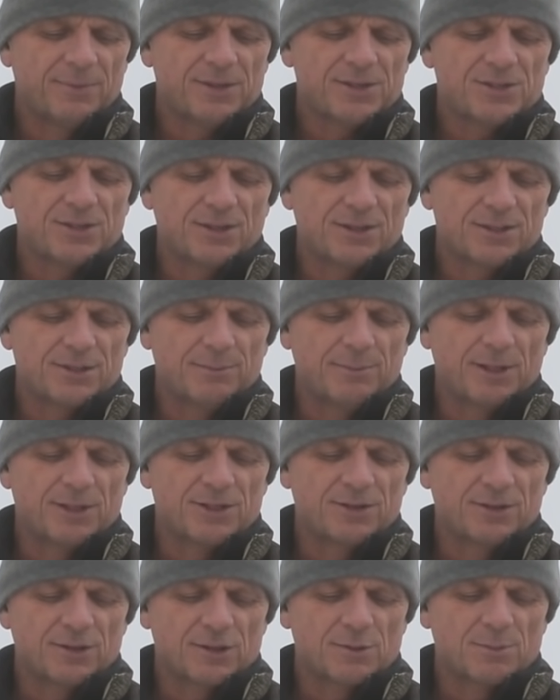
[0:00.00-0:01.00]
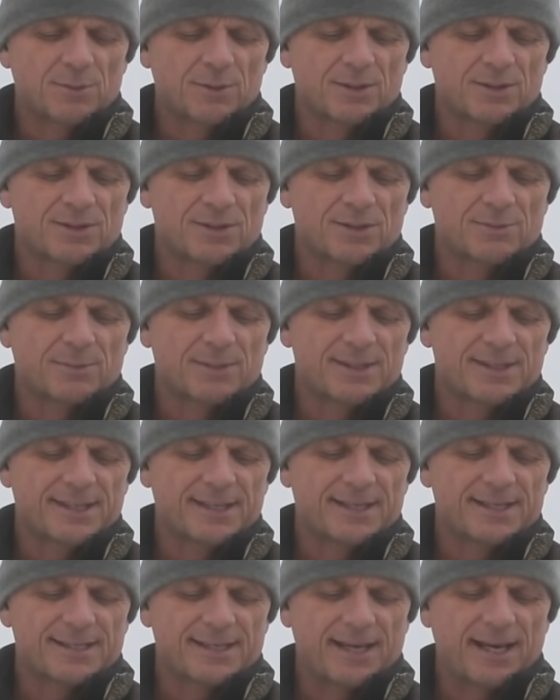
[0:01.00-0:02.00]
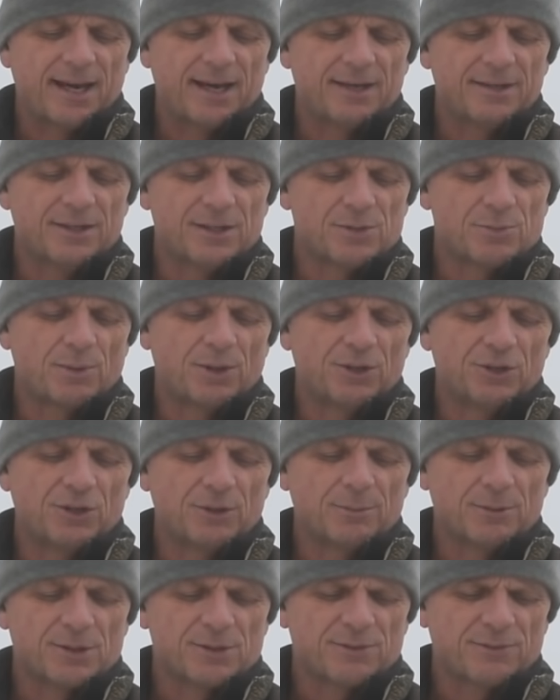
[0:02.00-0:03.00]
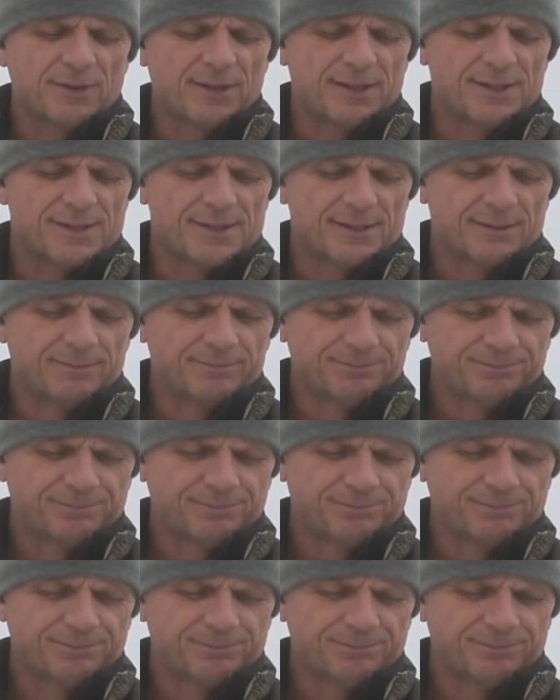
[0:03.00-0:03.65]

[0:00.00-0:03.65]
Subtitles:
That's not to mention the experiences my son has had, as well as numerous friends.